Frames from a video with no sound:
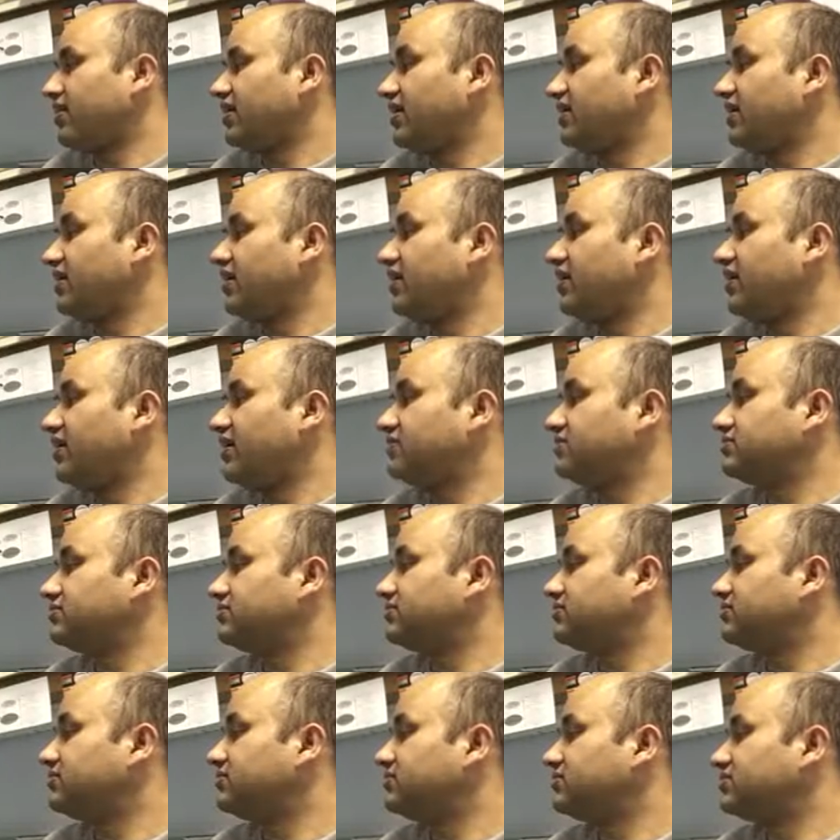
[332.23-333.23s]
and
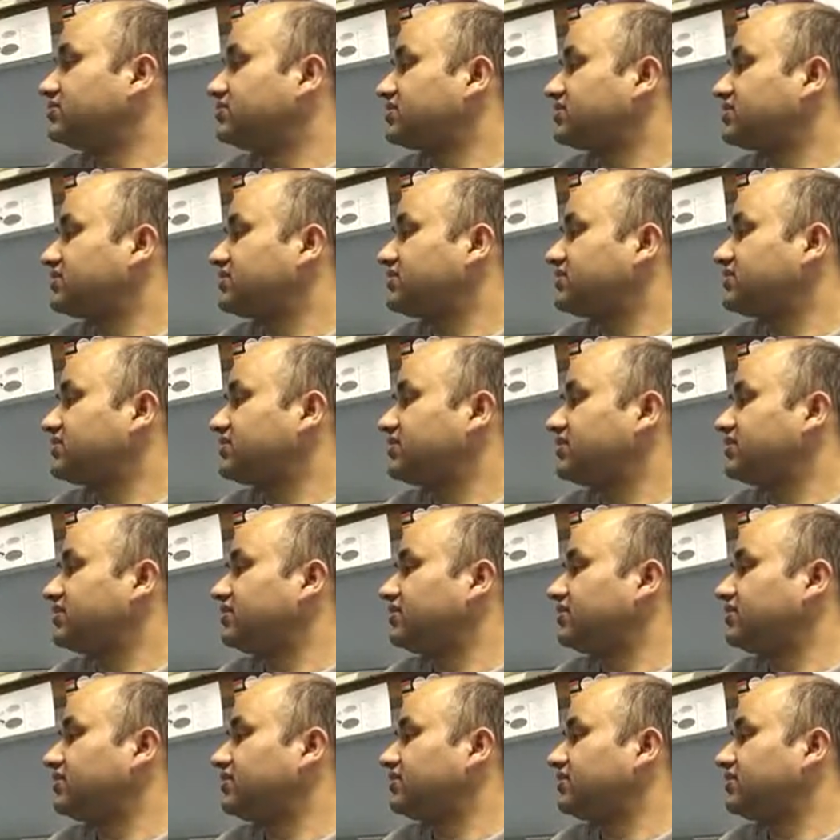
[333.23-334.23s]
the secondary
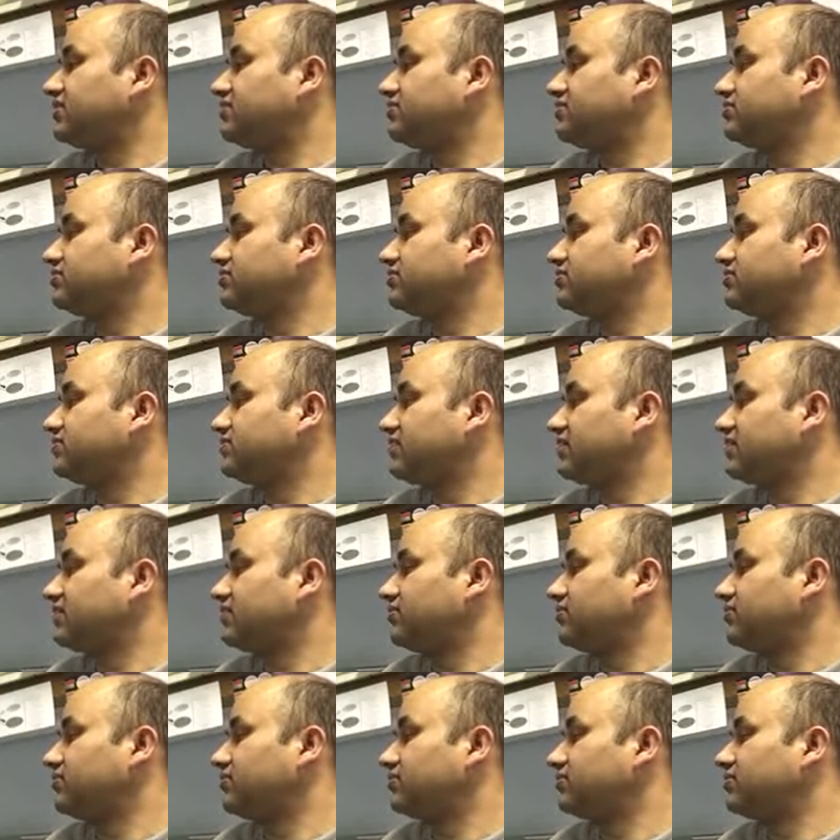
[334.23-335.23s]
antibody, which is
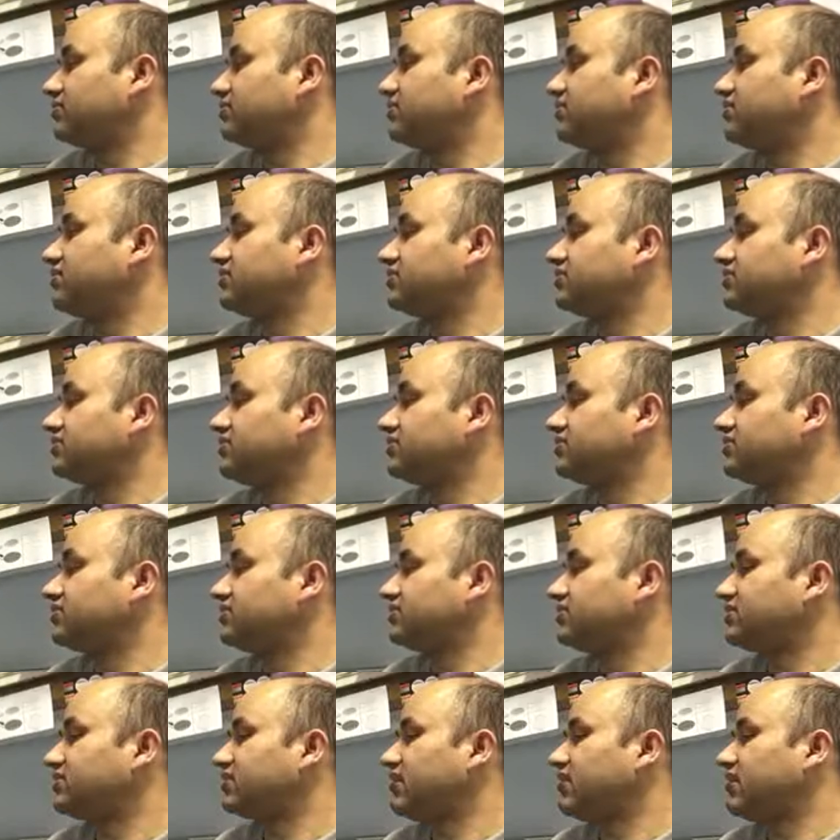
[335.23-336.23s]
labeled with the
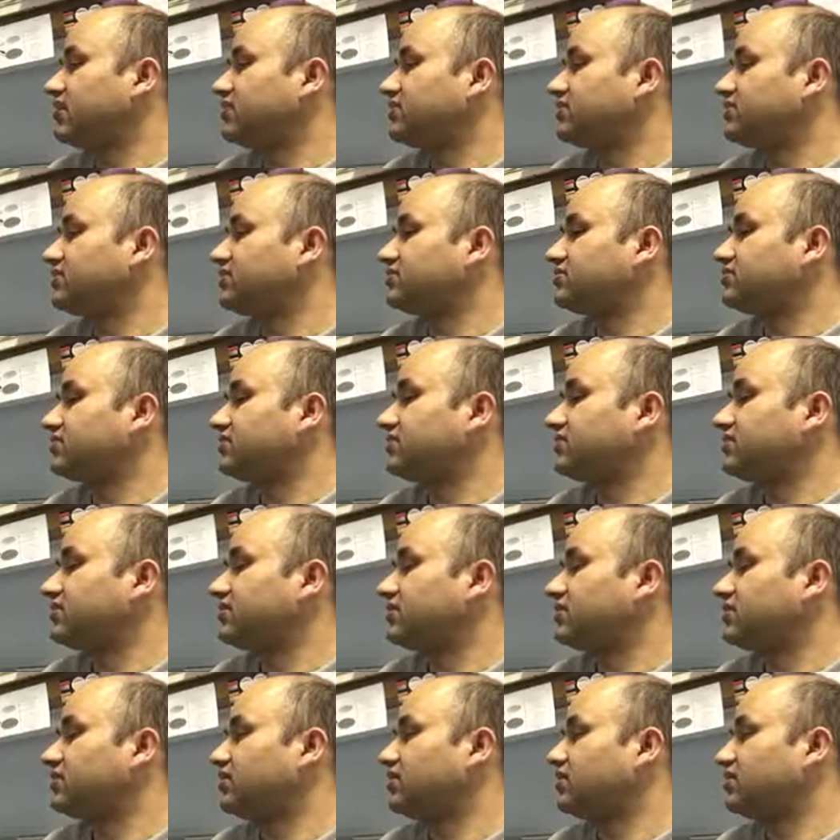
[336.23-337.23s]
fluorescent dye or
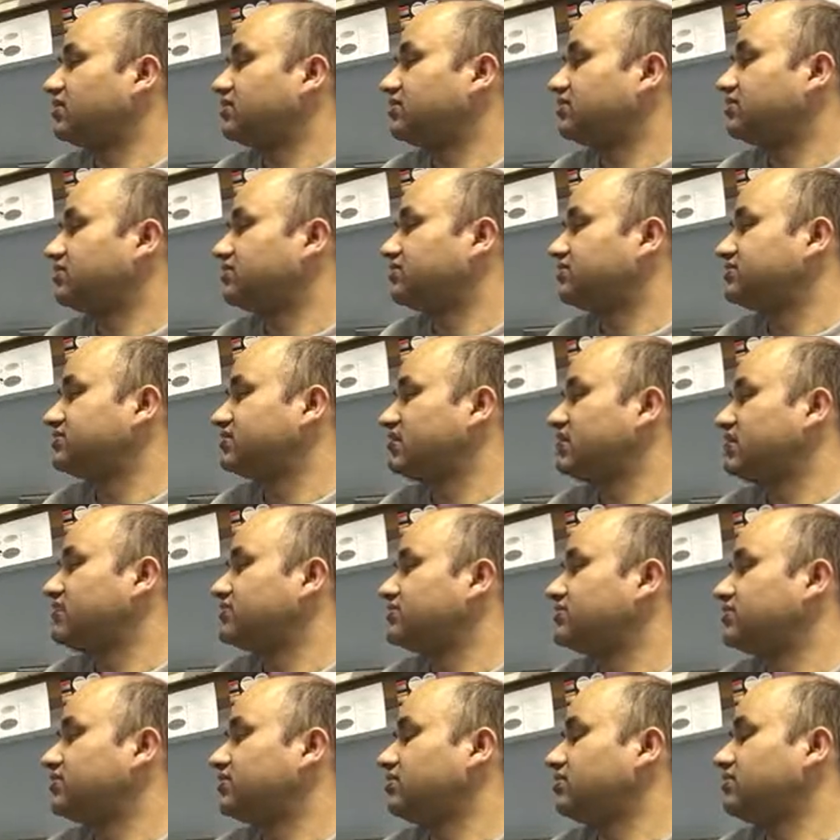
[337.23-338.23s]
the
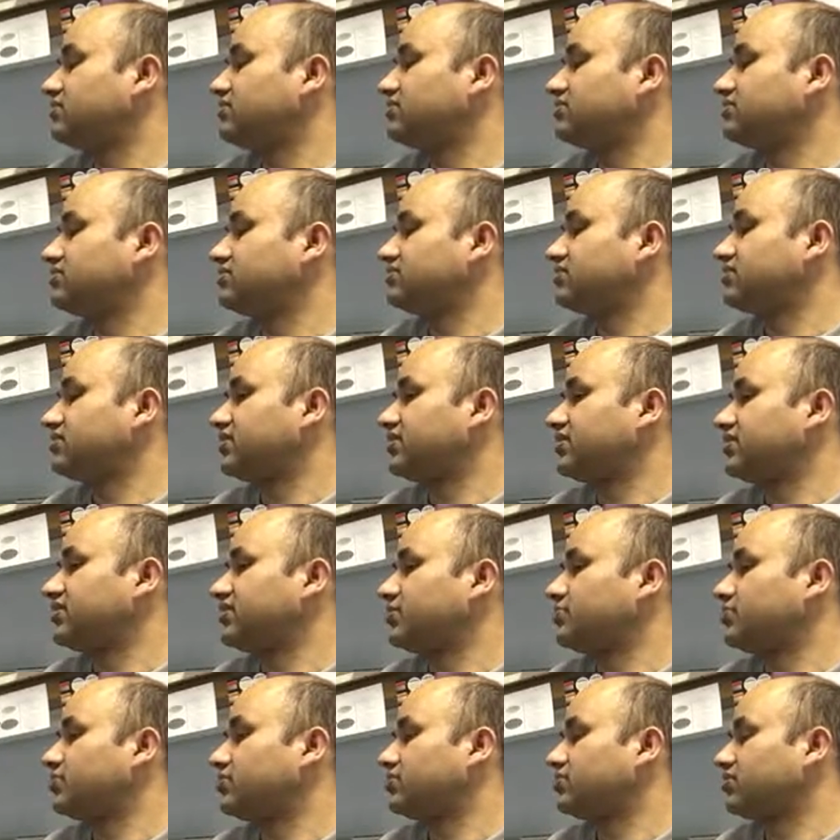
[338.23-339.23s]
enzyme or a
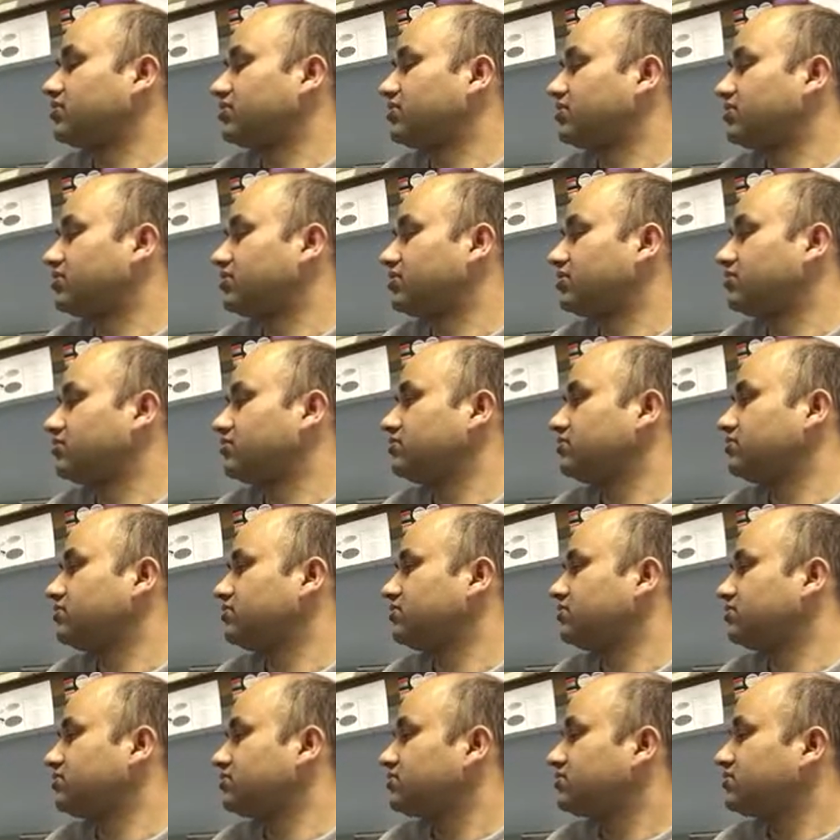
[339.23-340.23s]
reporter
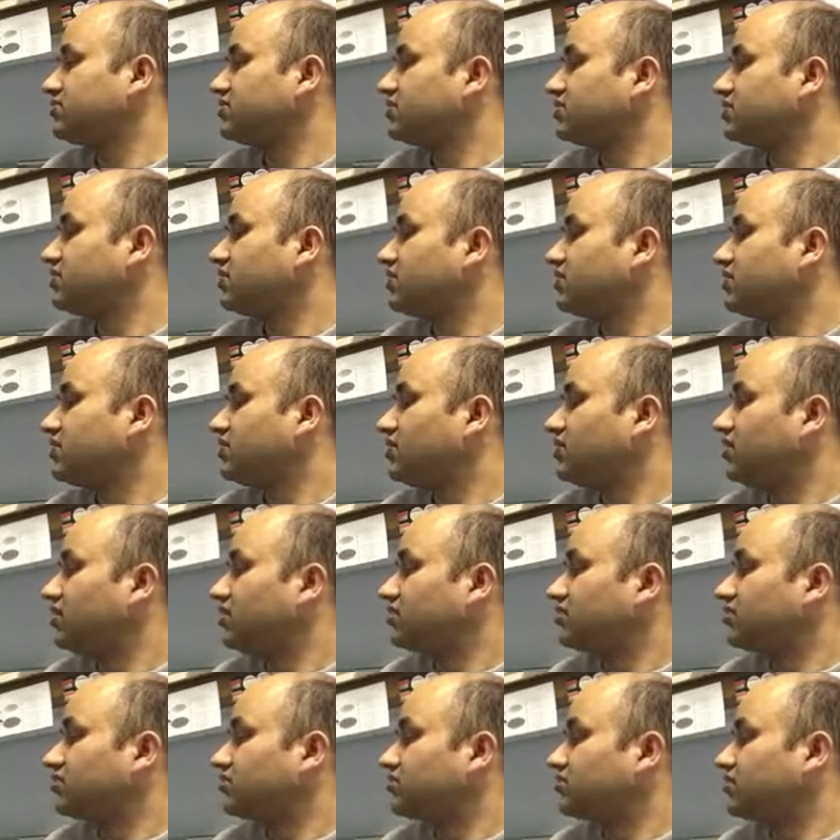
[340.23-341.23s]
molecules.
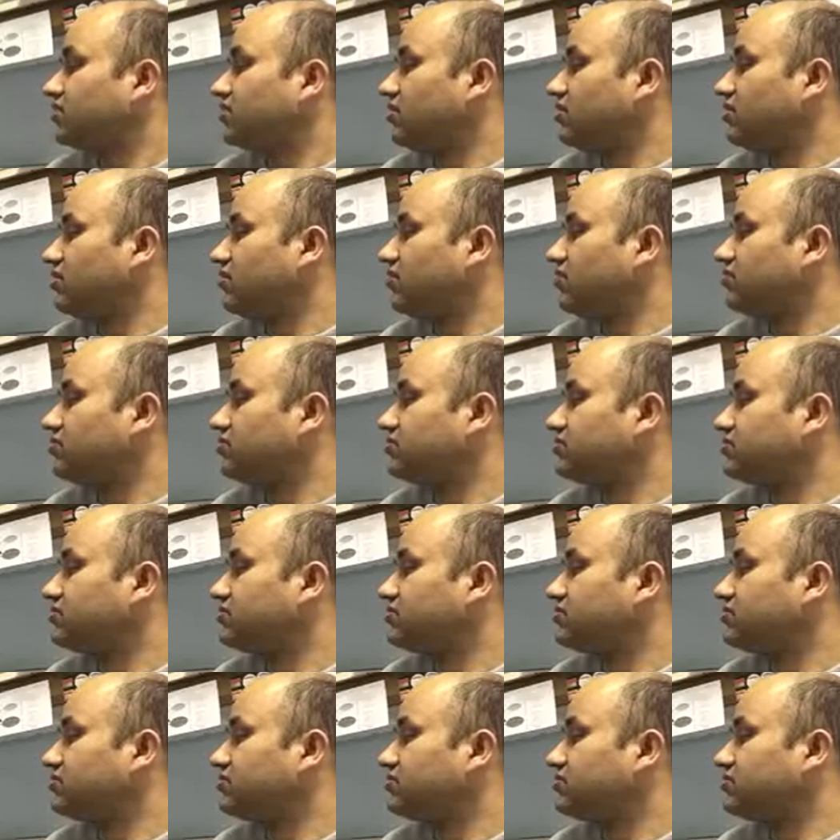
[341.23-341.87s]
So